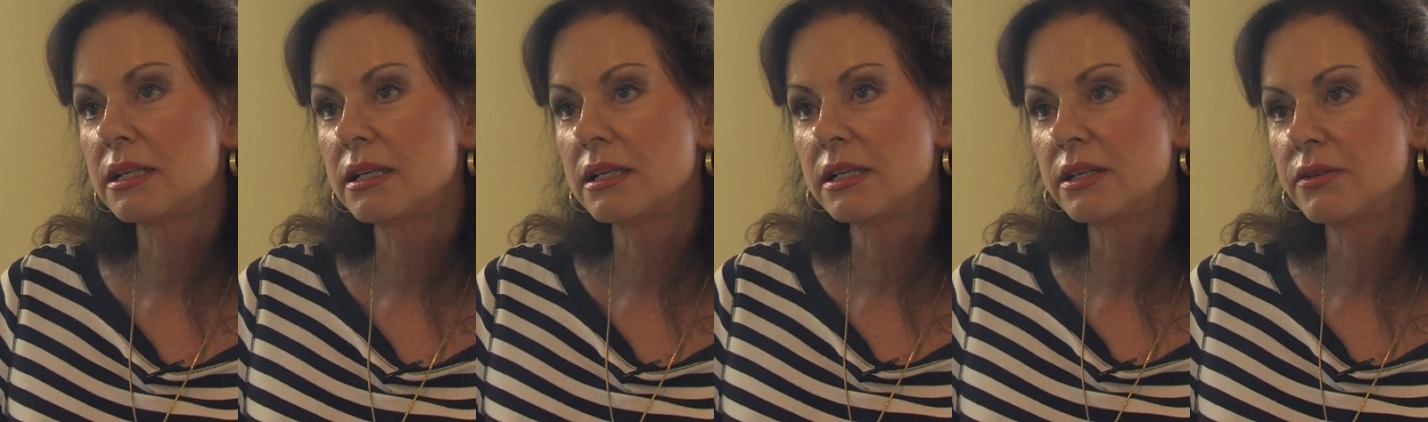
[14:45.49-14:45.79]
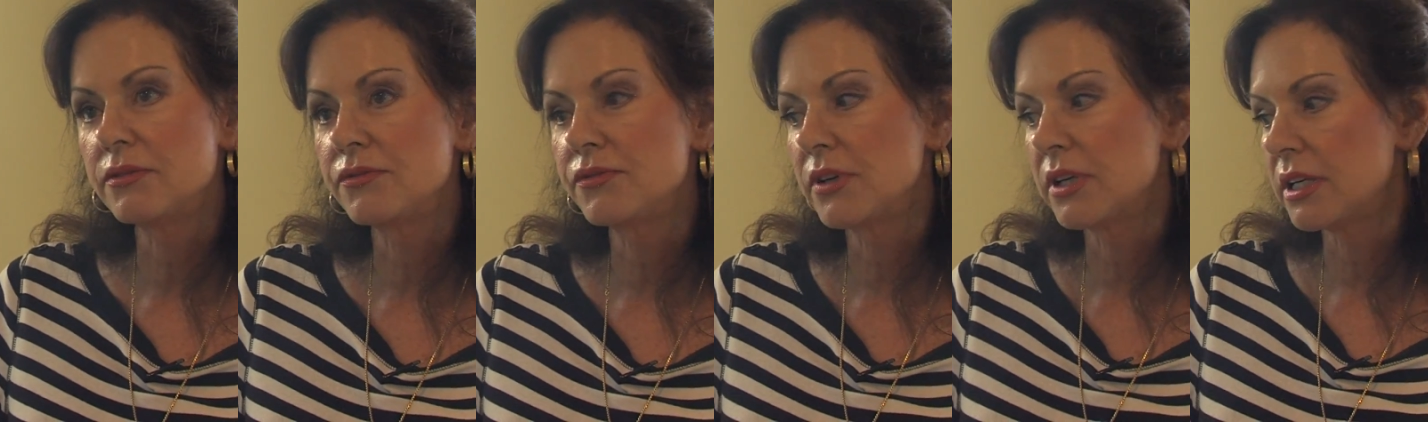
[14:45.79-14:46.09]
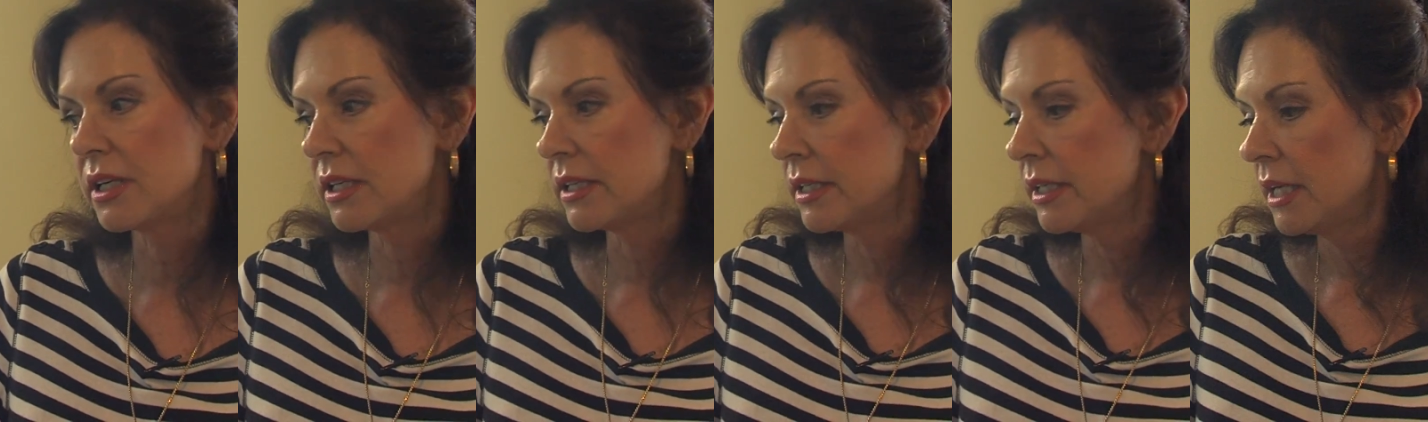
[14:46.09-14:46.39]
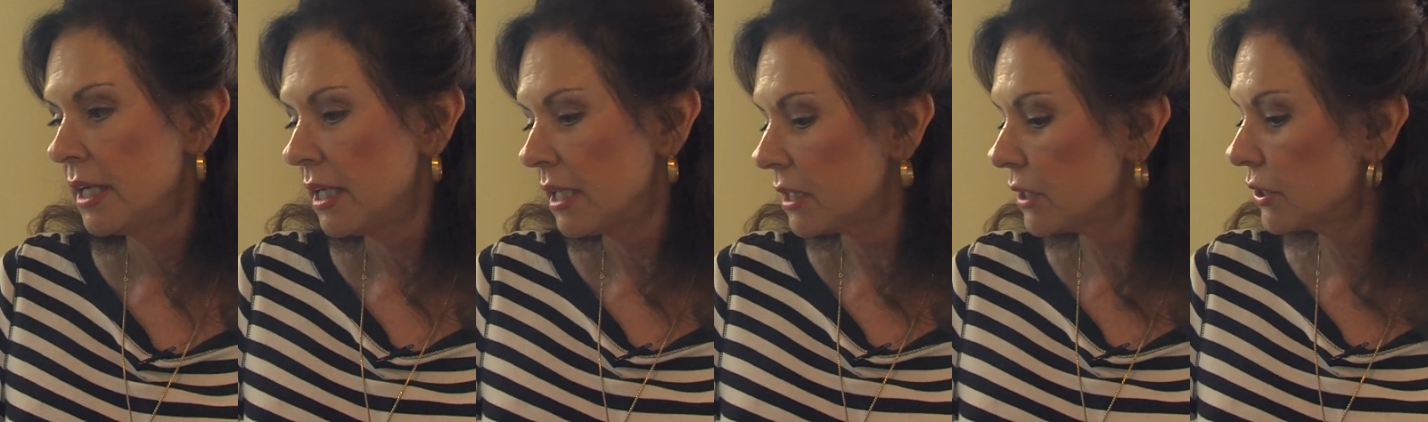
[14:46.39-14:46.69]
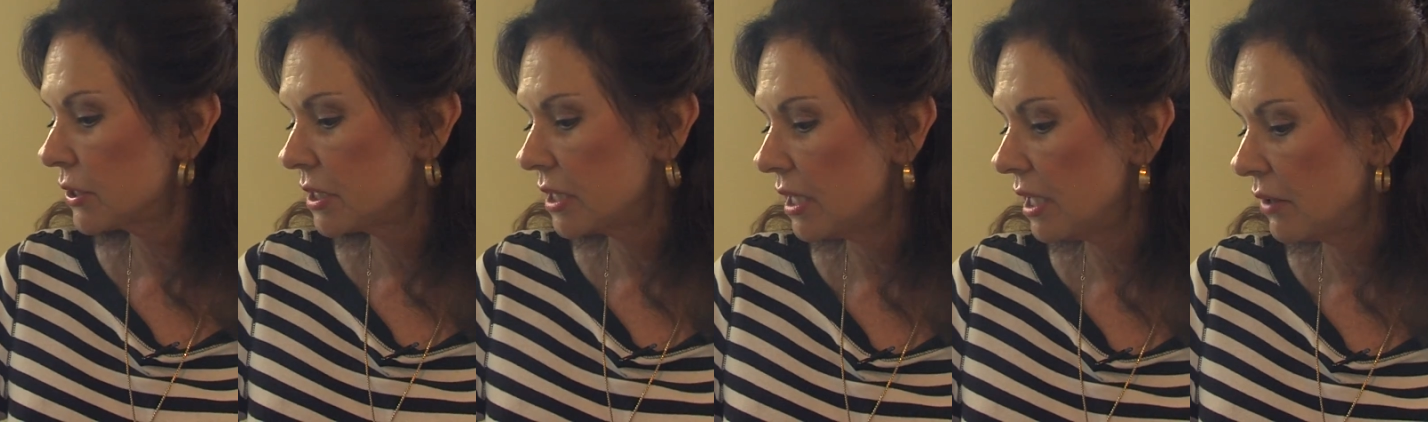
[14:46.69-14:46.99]
I've
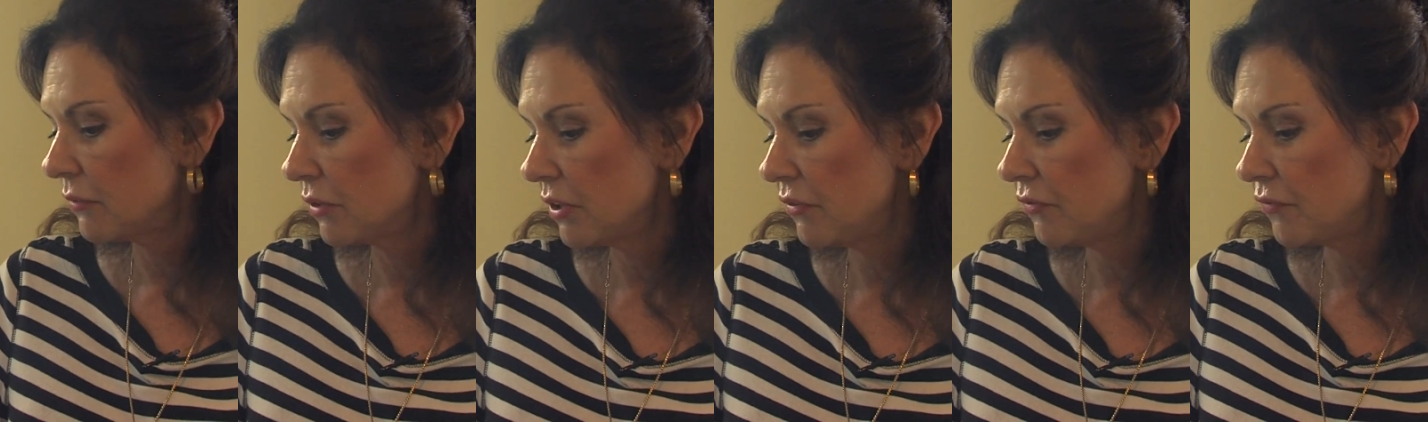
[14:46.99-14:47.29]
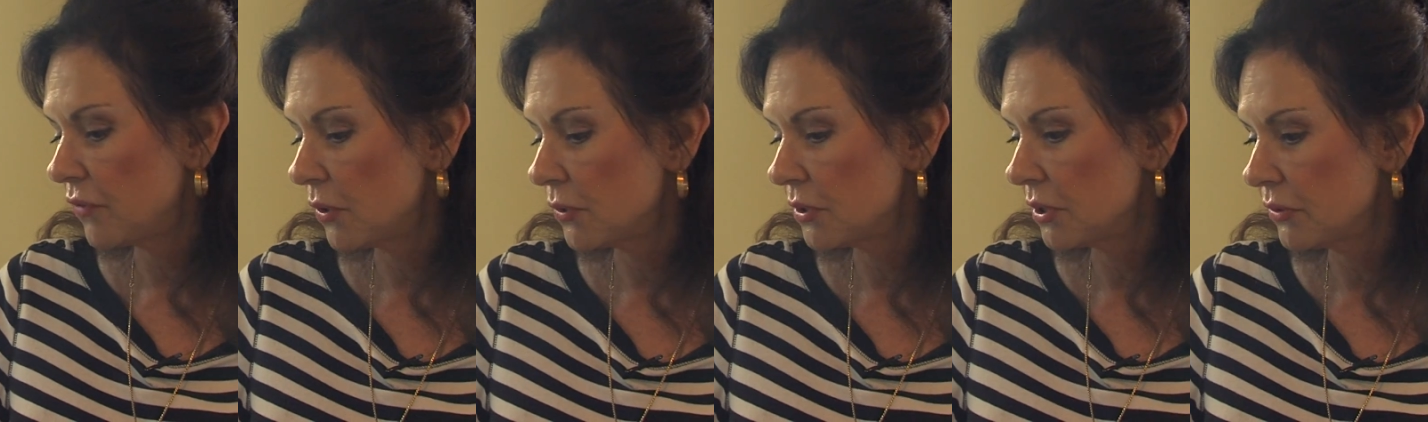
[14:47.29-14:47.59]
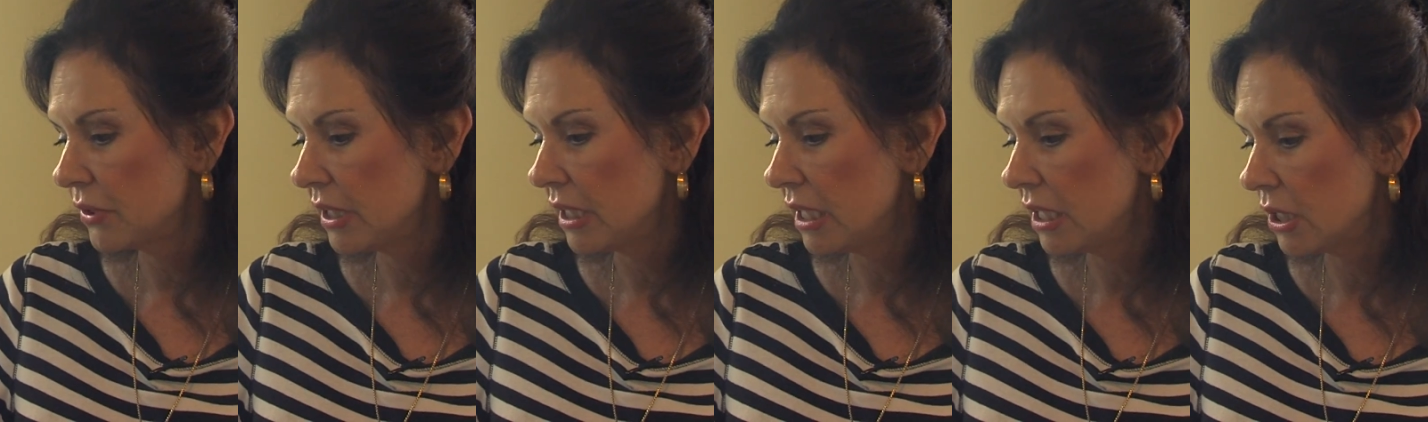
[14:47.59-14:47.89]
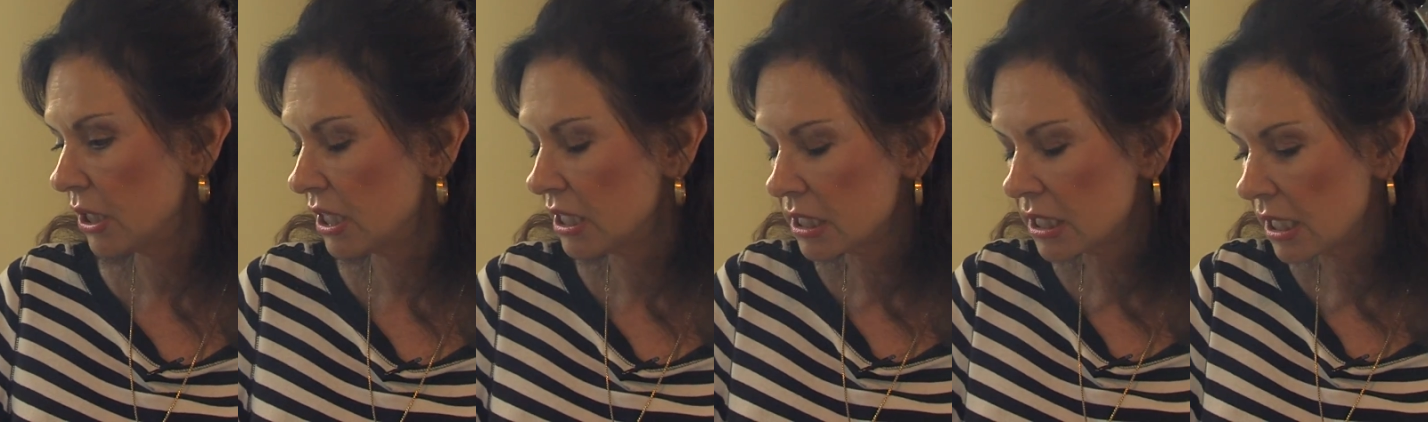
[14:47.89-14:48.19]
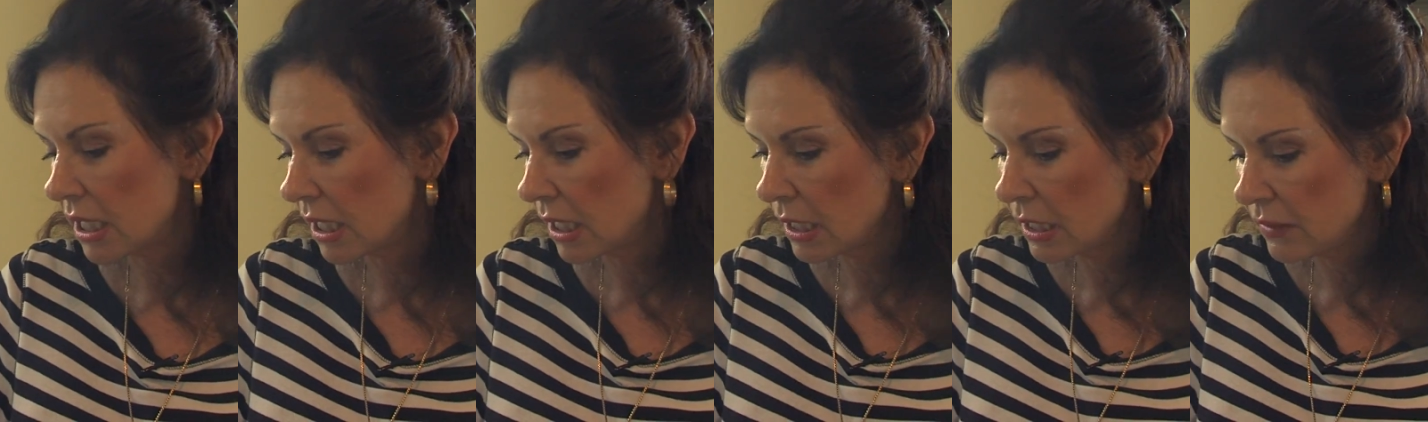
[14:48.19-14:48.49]
looked at every photo in the
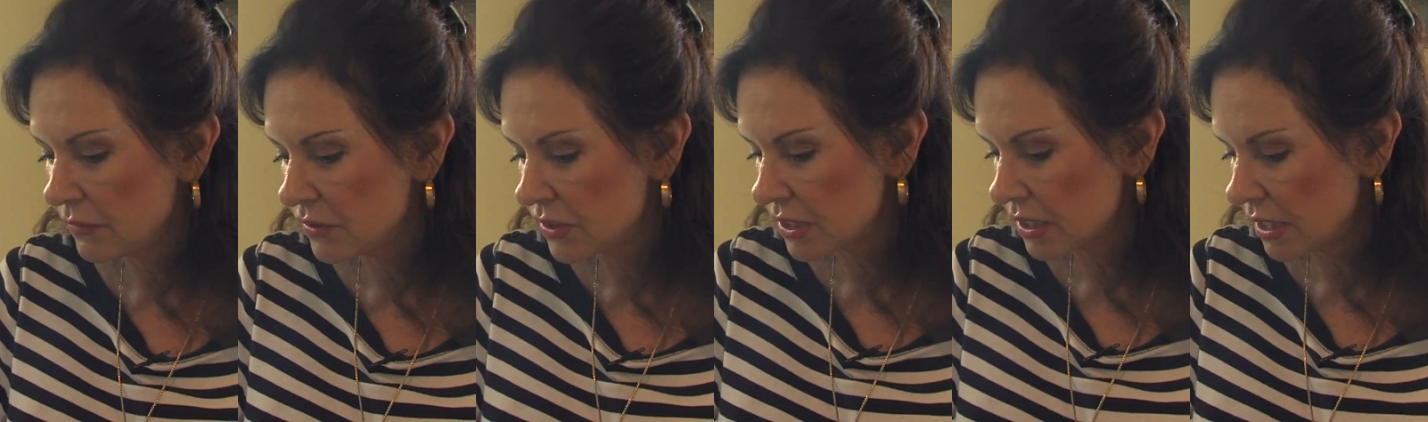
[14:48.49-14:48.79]
archives,